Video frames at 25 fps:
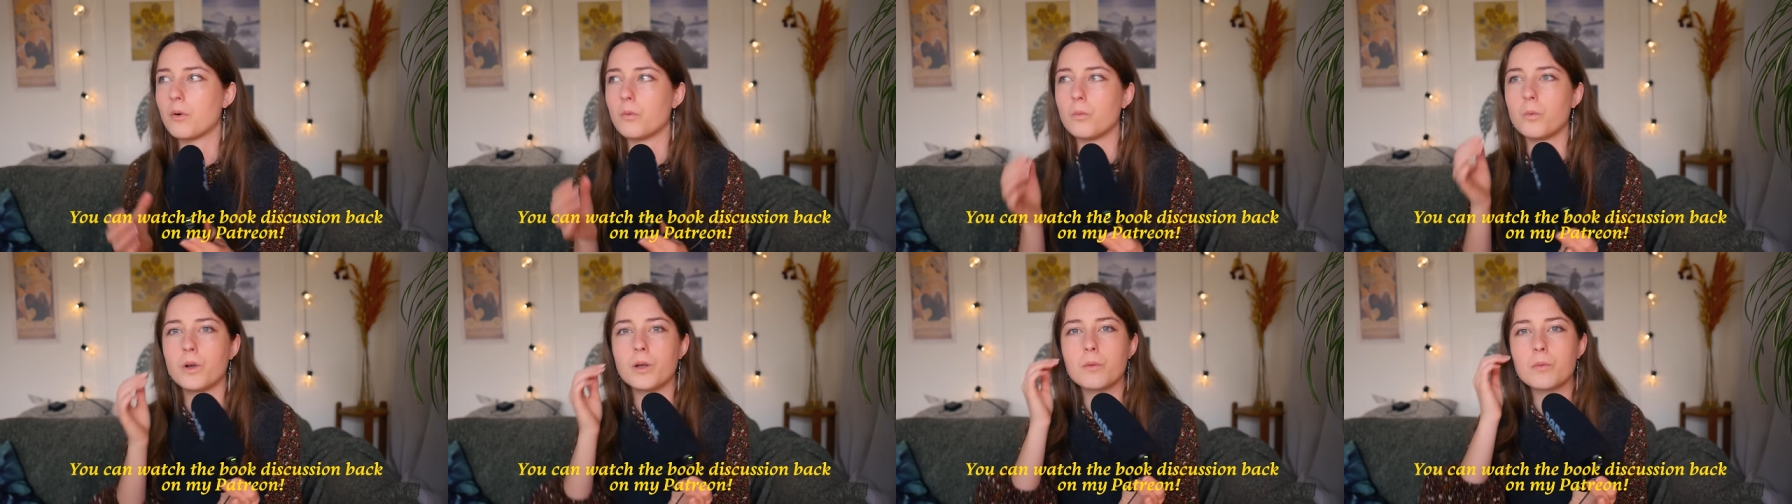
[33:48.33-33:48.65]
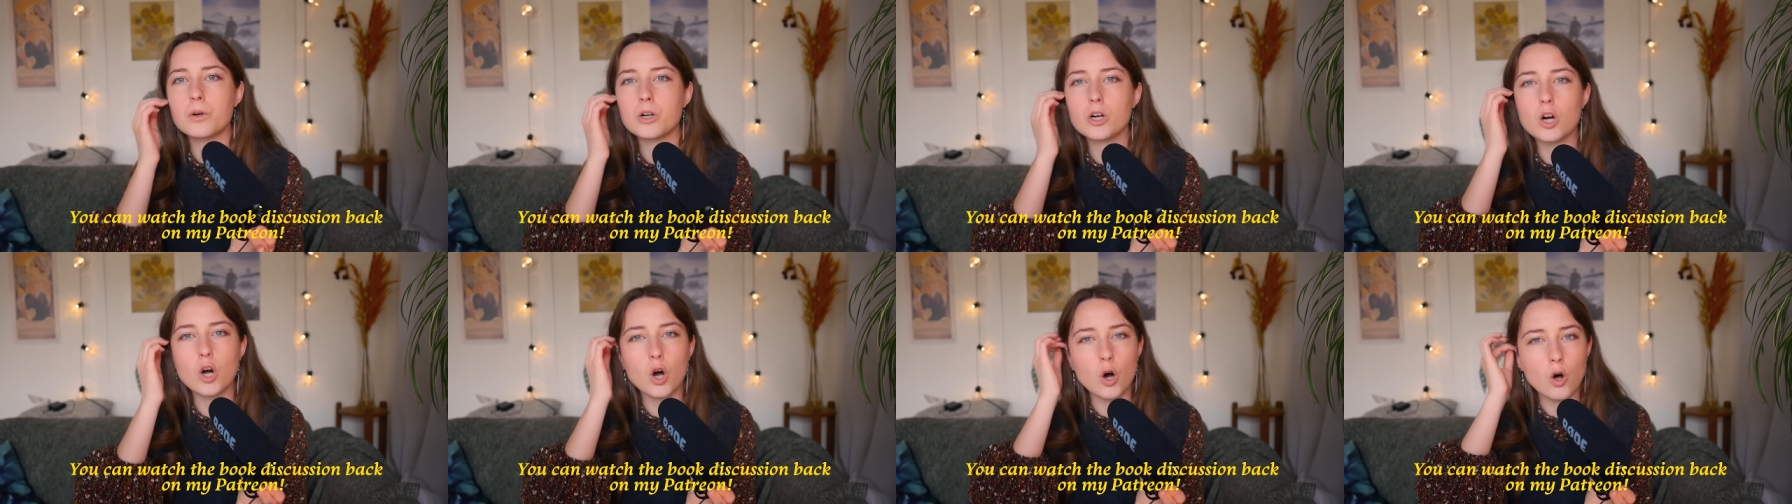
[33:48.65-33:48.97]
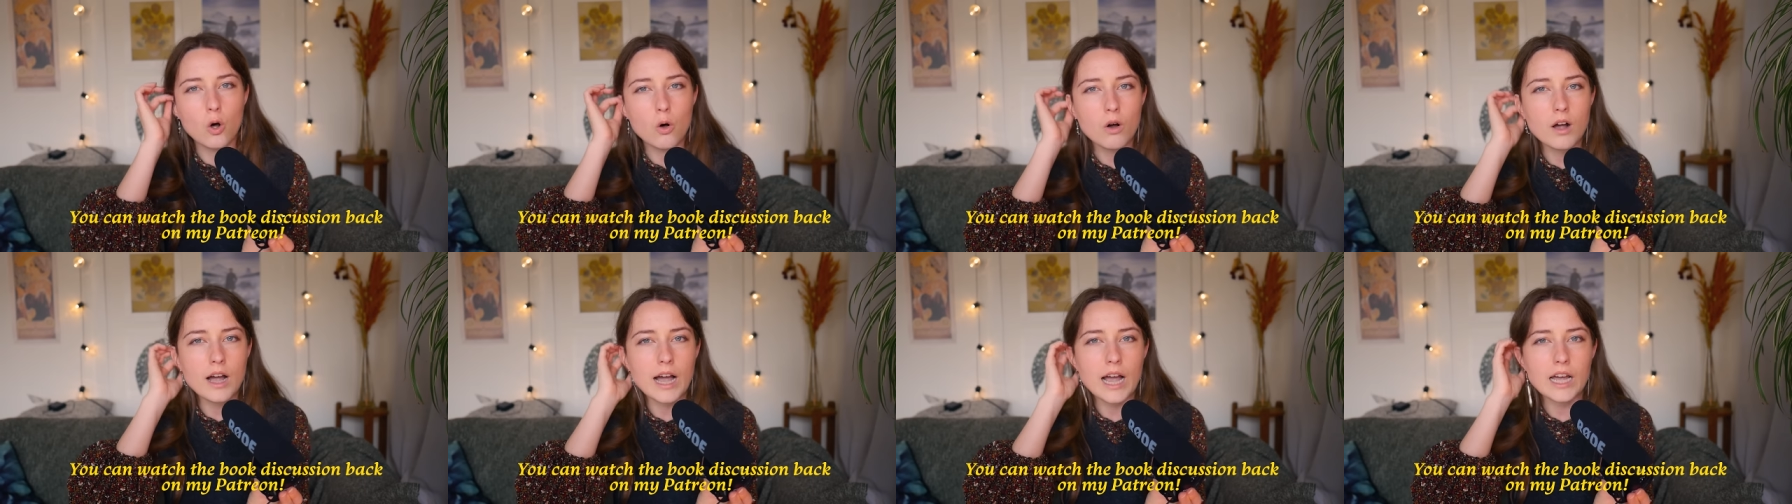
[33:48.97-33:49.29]
we were
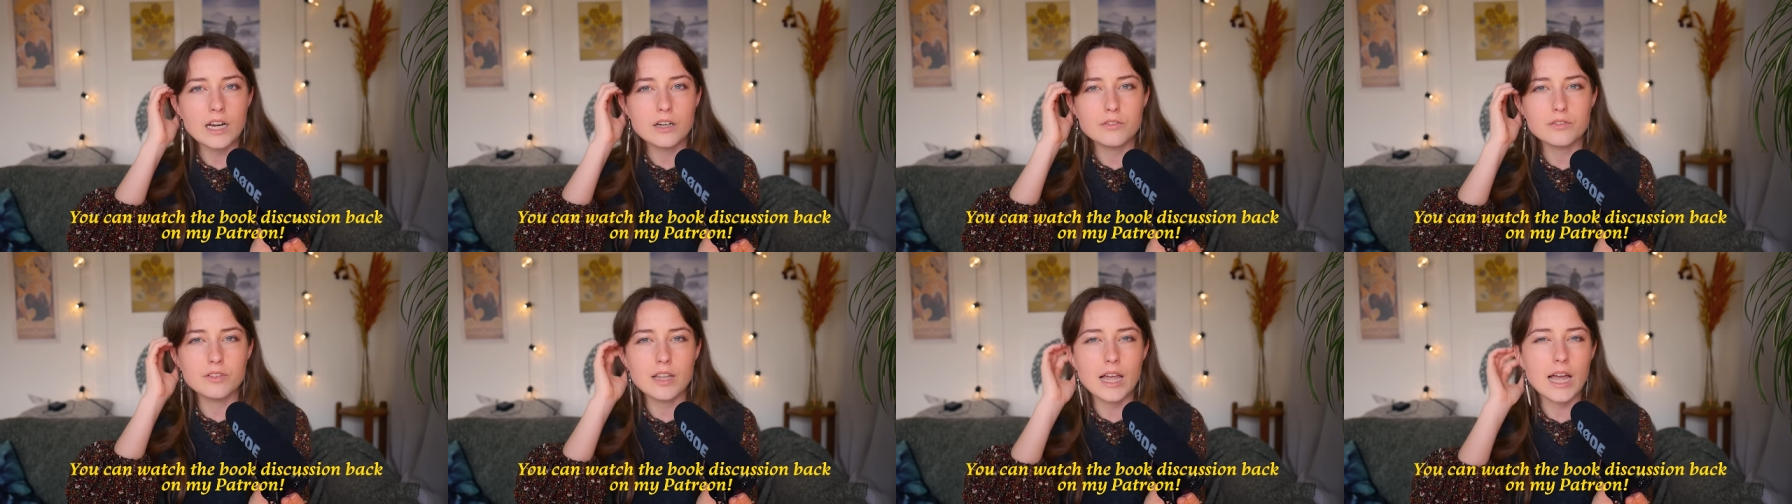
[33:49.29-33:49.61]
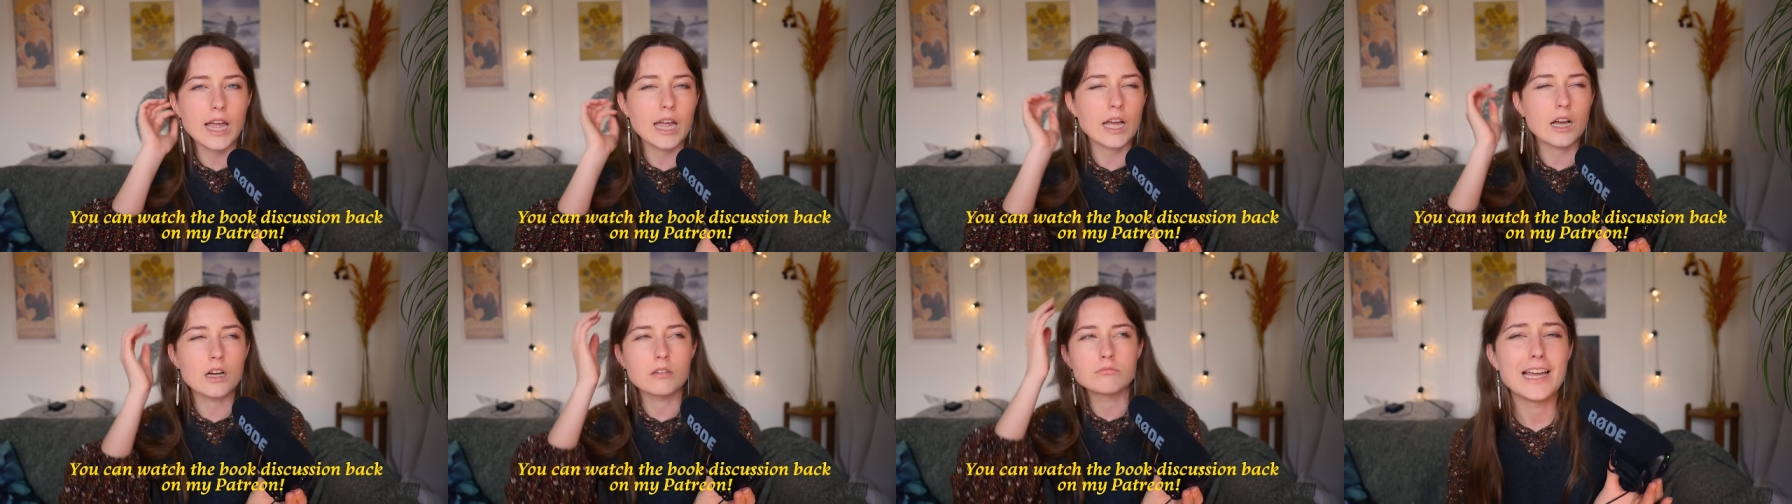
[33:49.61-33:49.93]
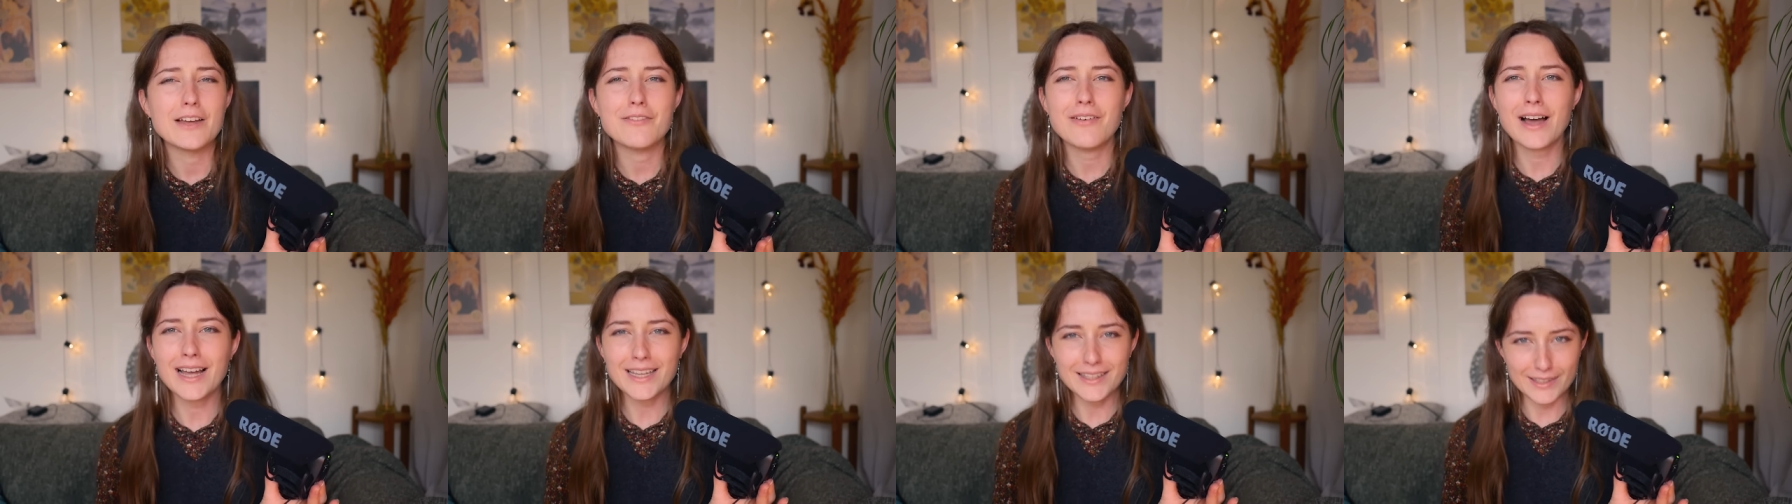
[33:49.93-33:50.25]
all kind of like,
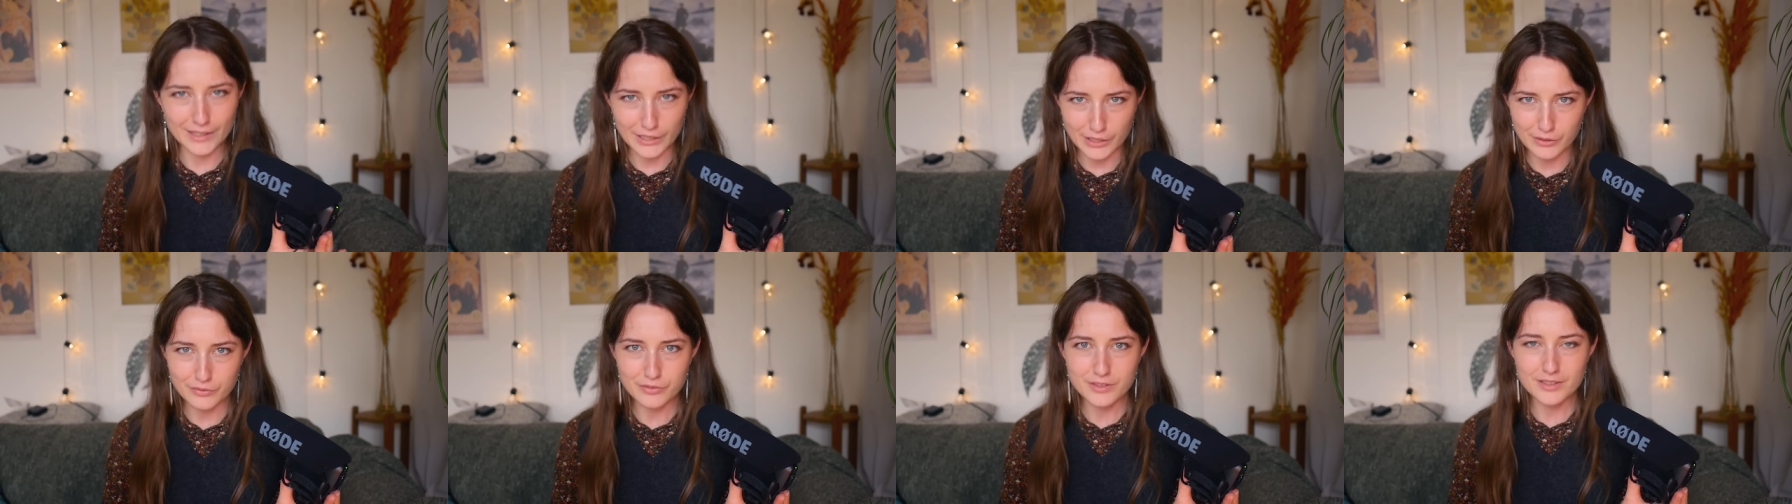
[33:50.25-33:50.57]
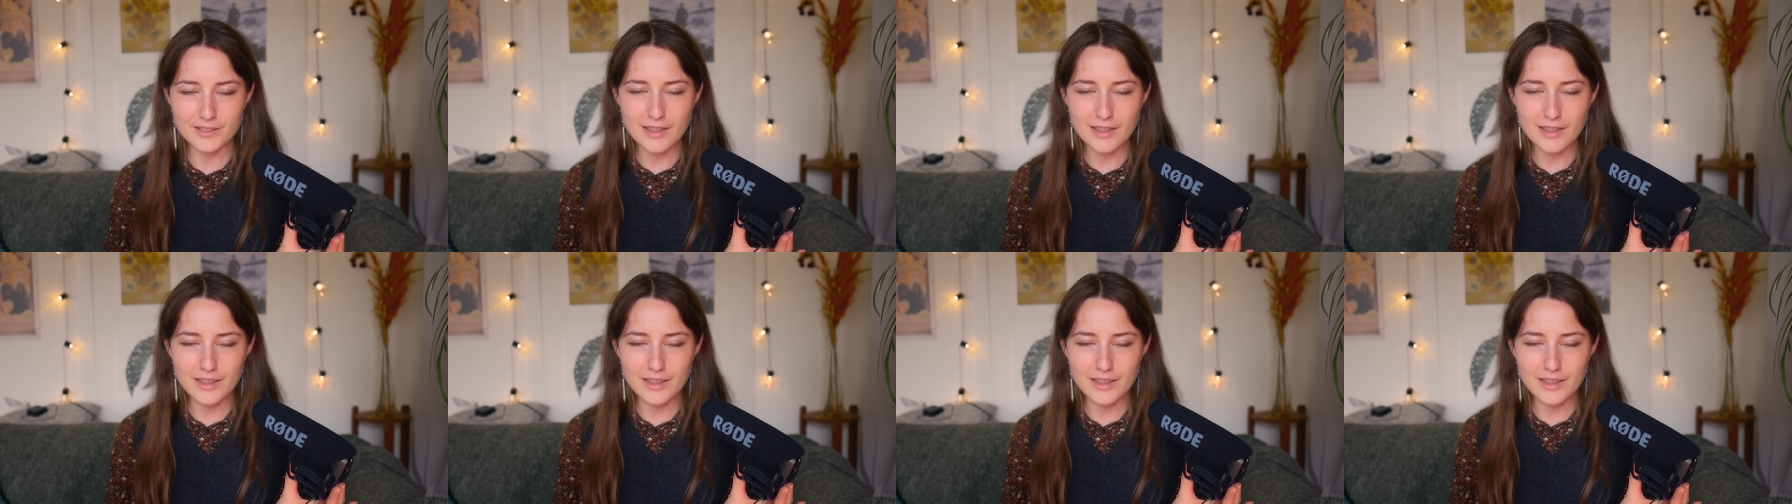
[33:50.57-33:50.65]
if I lived